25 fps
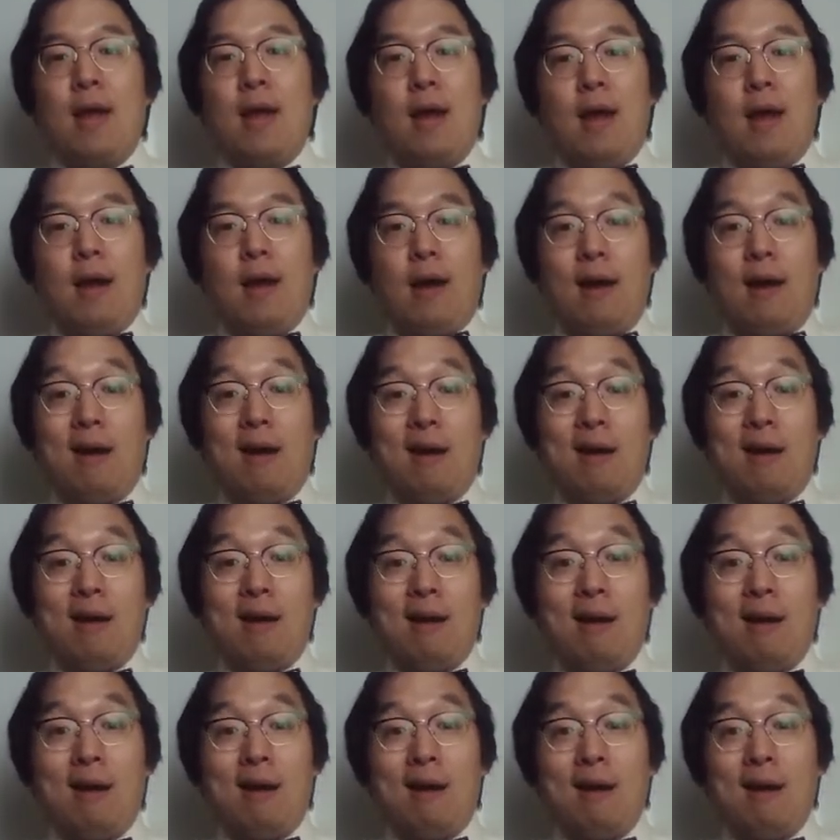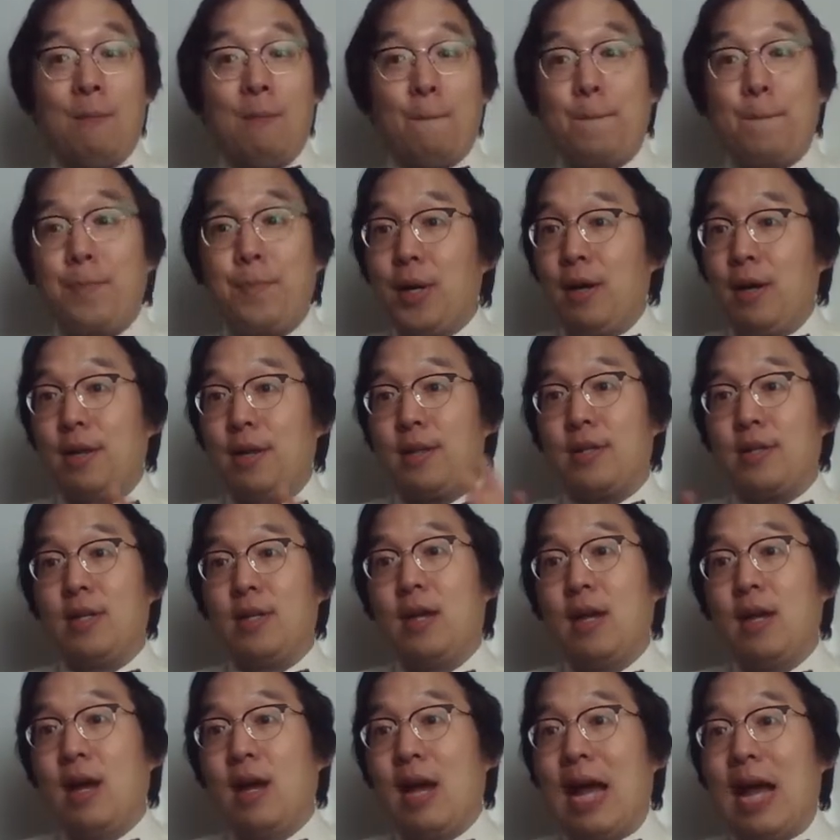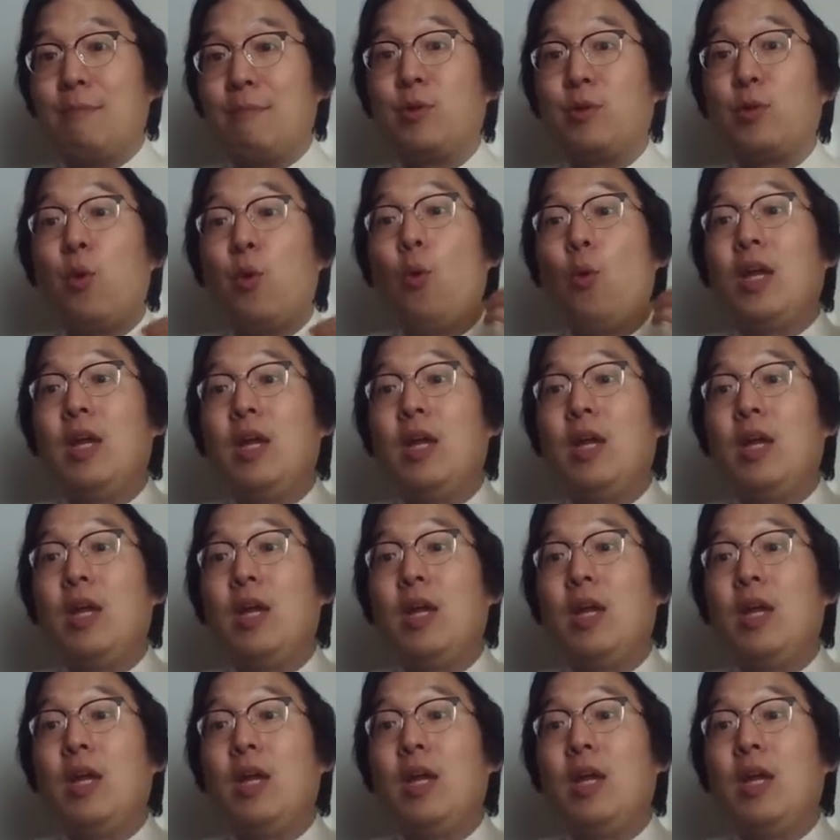But we're talking